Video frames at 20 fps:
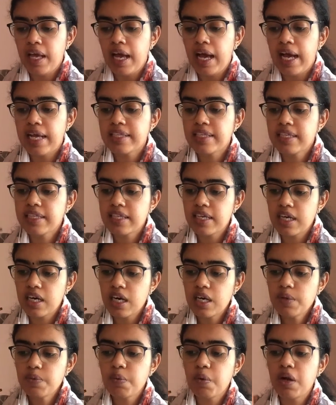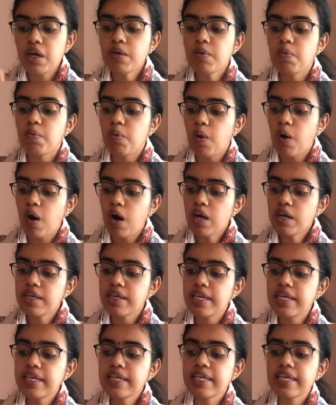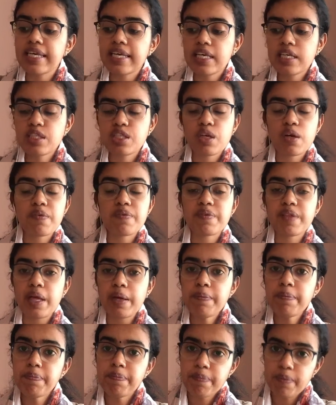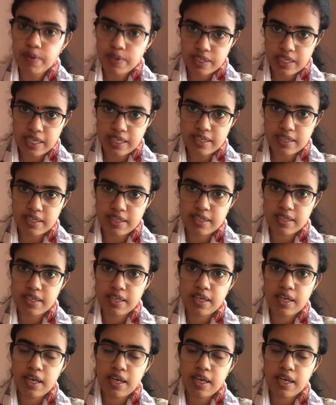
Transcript: And the third one, what did each of them possess?